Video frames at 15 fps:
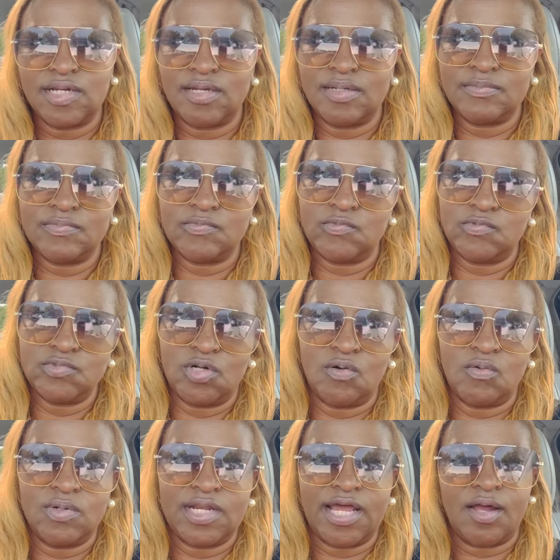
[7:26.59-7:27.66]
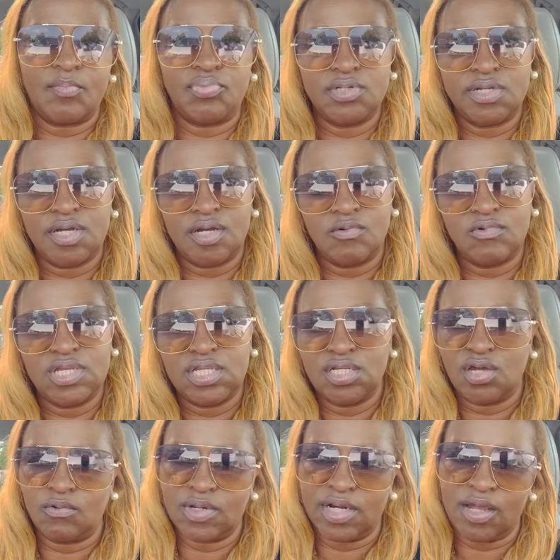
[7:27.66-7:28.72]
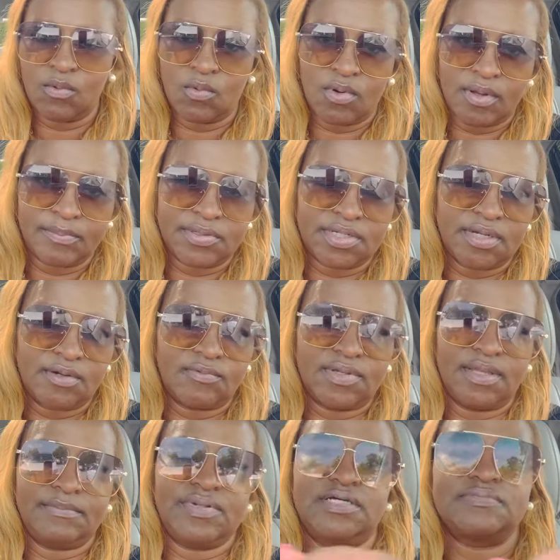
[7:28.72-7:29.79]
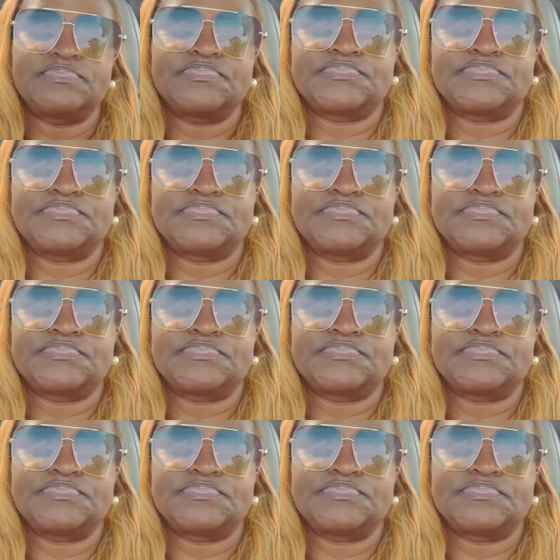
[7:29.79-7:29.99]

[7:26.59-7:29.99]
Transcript: I'll put up with. But